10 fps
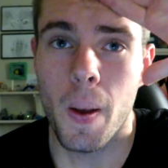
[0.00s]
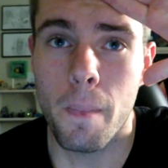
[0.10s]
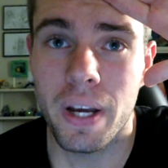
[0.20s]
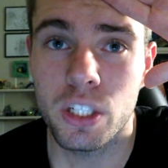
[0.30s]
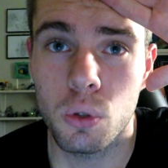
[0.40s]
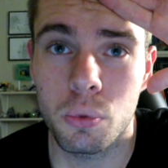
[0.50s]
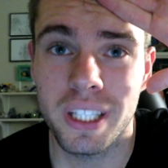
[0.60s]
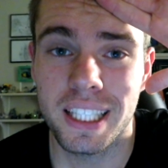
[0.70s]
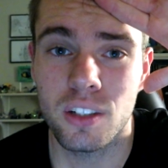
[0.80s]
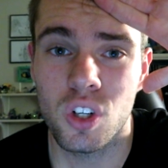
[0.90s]
Make sure we
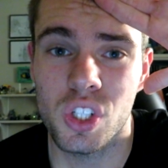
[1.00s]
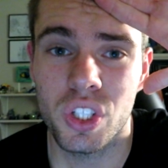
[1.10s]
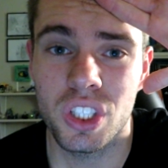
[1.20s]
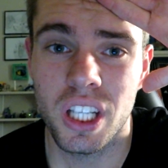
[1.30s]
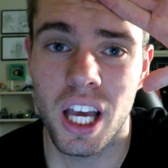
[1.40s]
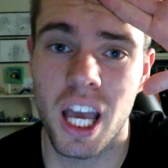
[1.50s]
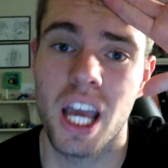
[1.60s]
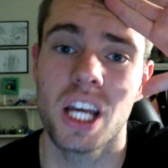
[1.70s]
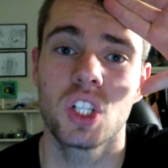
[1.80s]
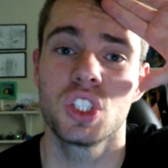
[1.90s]
protect our oceans,
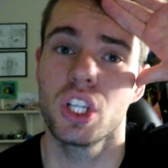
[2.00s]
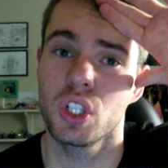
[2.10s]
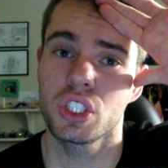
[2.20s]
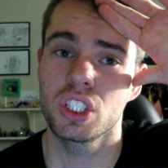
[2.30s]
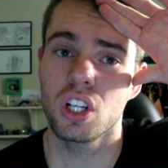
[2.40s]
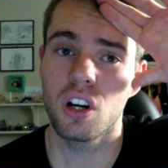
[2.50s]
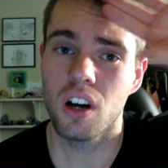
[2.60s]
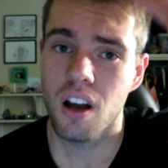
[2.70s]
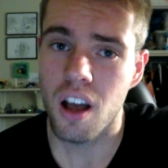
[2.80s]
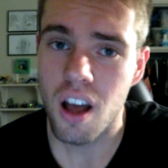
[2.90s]
because the oceans
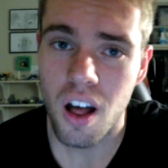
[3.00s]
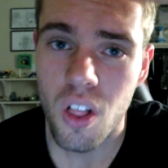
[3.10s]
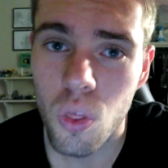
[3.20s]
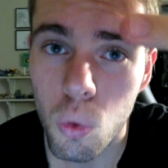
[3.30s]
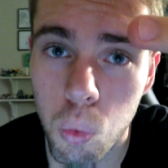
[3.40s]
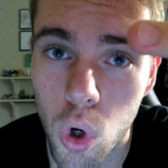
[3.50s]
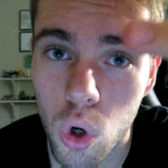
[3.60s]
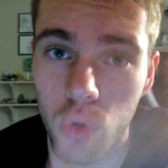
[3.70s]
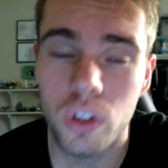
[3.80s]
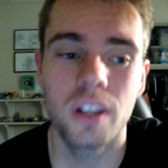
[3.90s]
are the
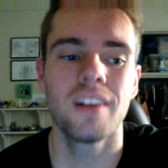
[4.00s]
world.